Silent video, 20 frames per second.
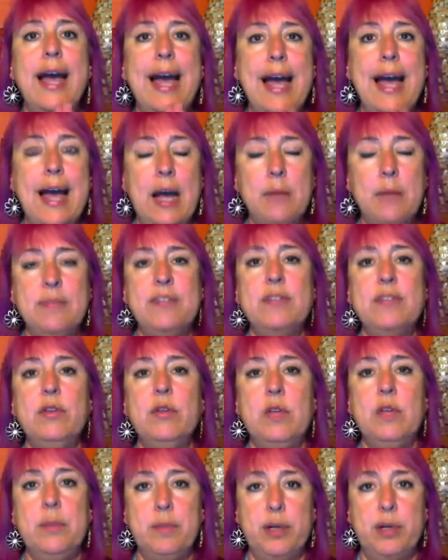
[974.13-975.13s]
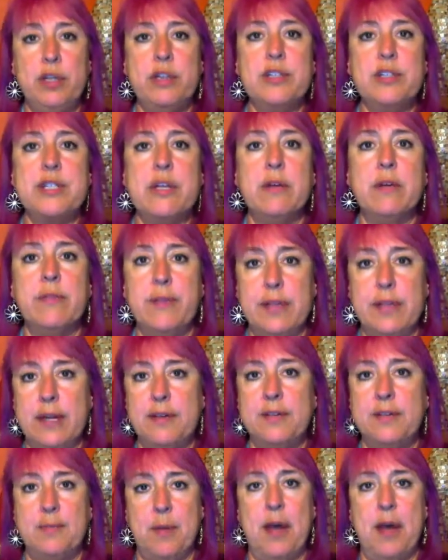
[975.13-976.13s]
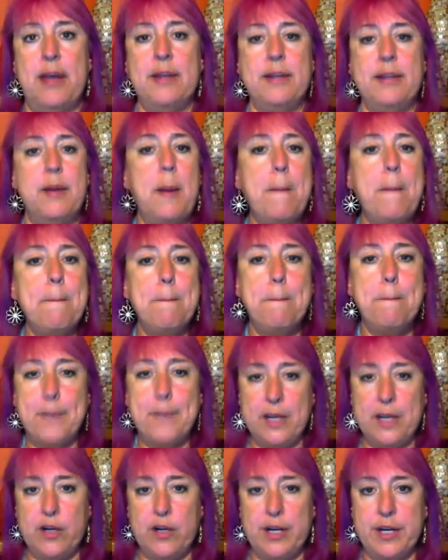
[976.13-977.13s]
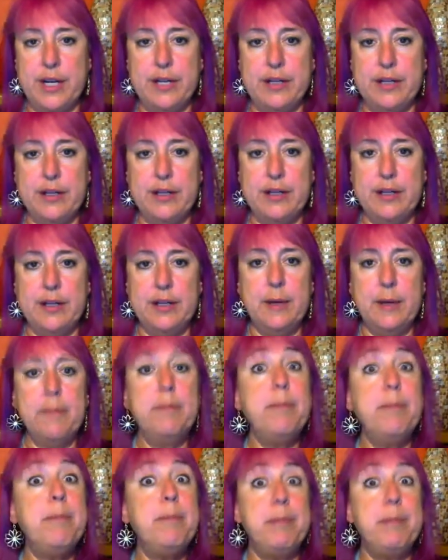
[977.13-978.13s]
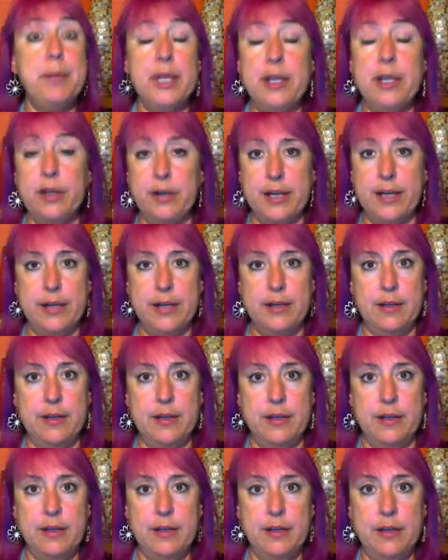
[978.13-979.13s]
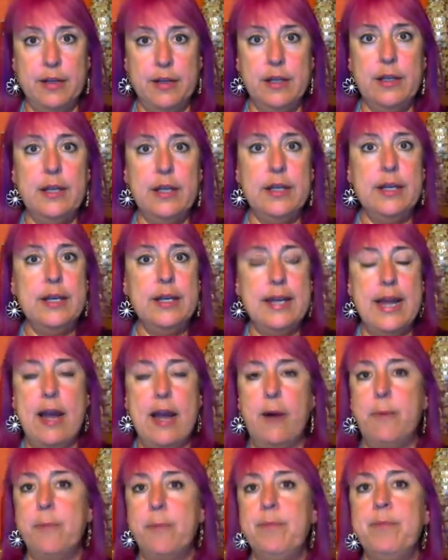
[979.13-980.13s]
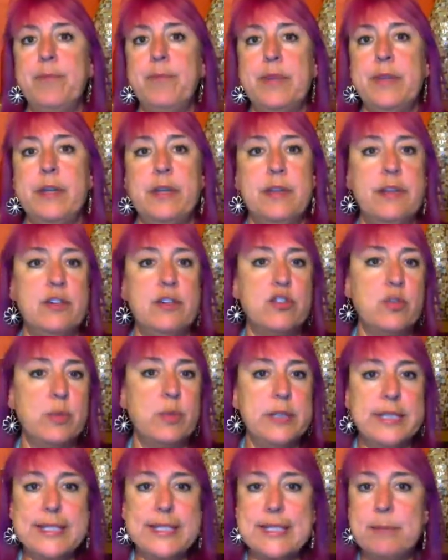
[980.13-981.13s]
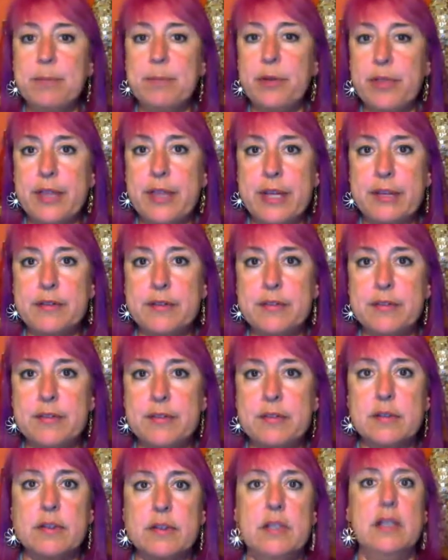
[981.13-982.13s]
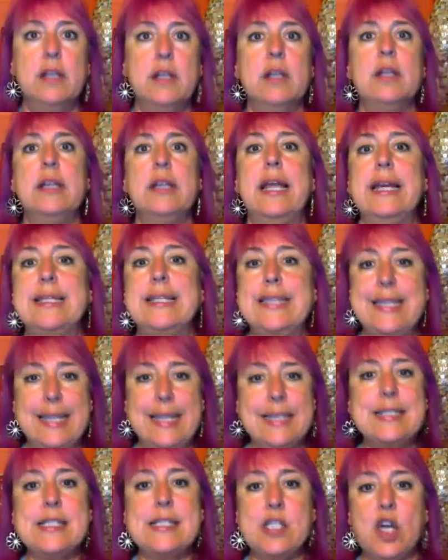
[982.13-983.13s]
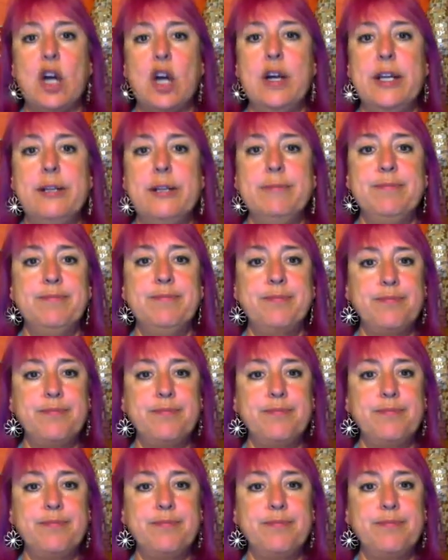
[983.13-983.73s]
absolutely put yourself in that spot. Period. Period. Now, there's really simple things, like to get started,